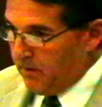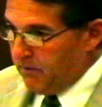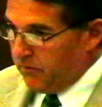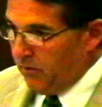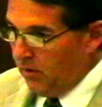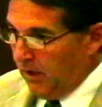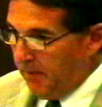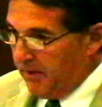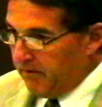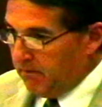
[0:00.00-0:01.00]
So, I
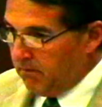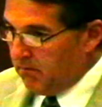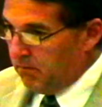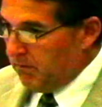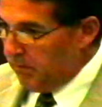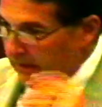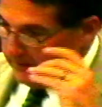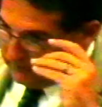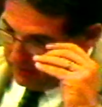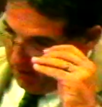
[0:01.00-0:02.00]
mean, bring
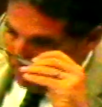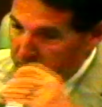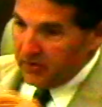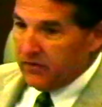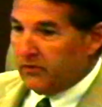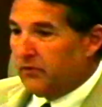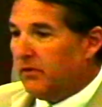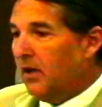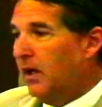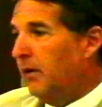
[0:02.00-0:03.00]
us the
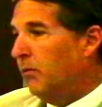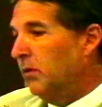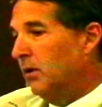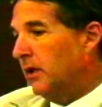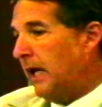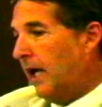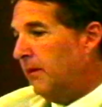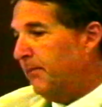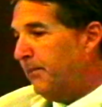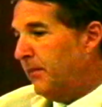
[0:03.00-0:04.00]
options, we'll look at
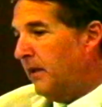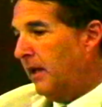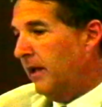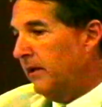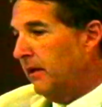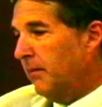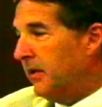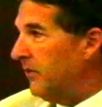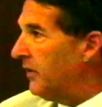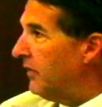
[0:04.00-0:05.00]
them, and but
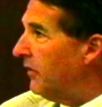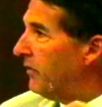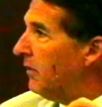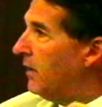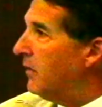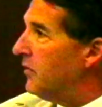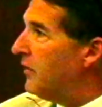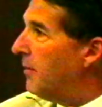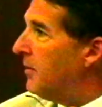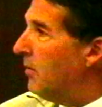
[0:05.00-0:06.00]
this gives us another
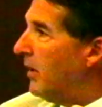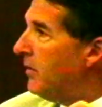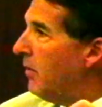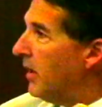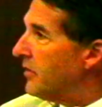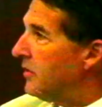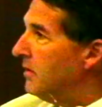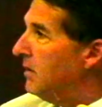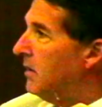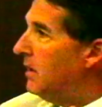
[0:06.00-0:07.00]
step in the right direction
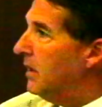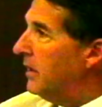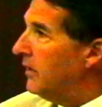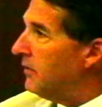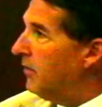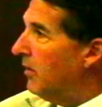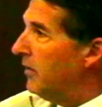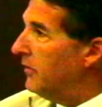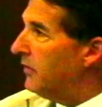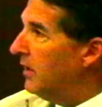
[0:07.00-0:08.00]
as far
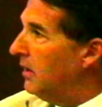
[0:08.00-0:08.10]
as.